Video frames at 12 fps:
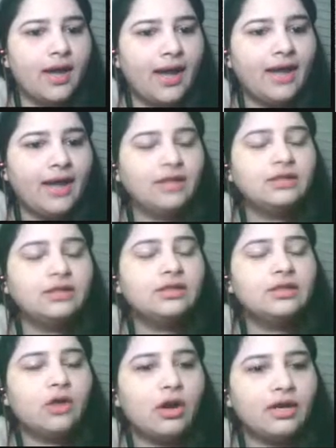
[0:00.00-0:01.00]
and
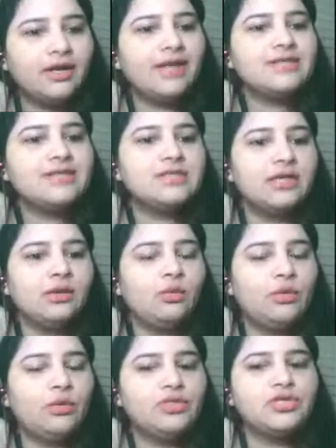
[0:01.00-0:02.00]
context
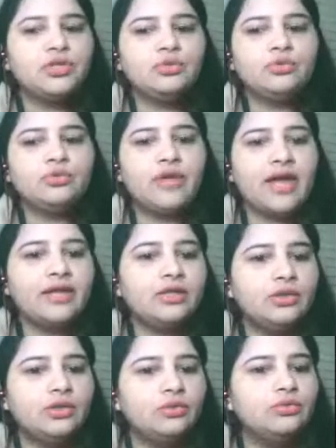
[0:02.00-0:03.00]
in which you
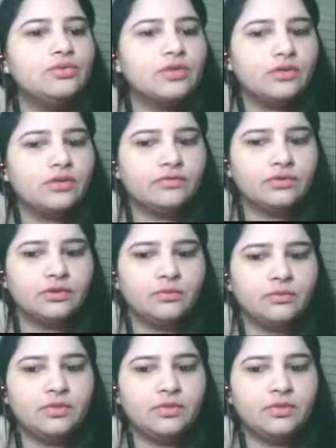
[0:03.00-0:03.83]
can use a word,